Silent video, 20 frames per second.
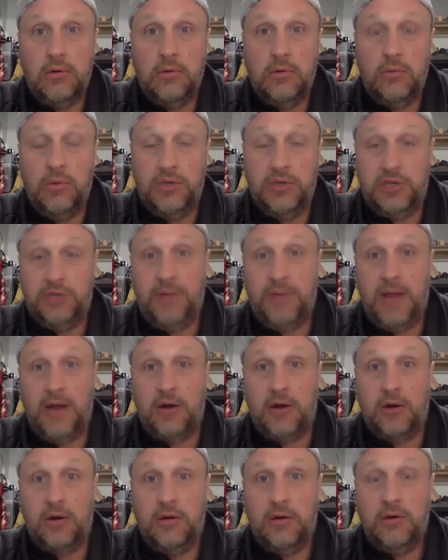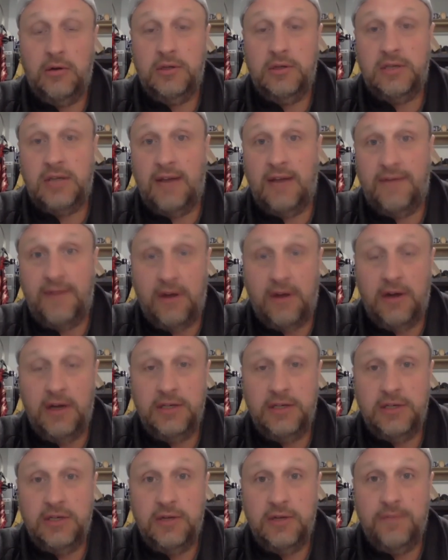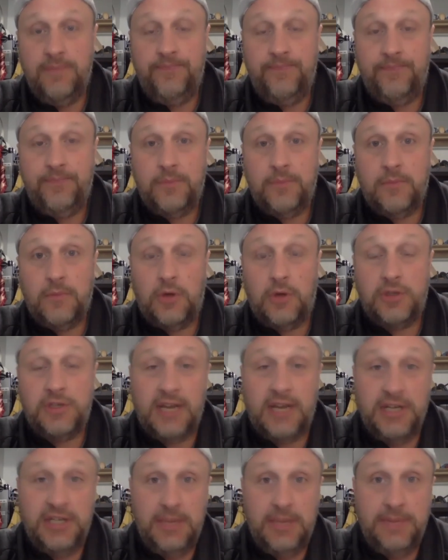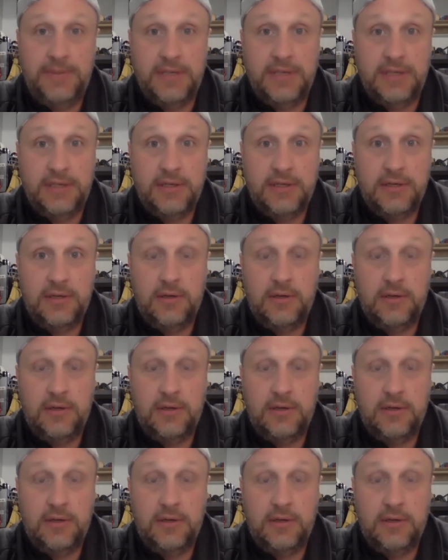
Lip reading: Which is better, Sign Fairies or Sign Gypsies?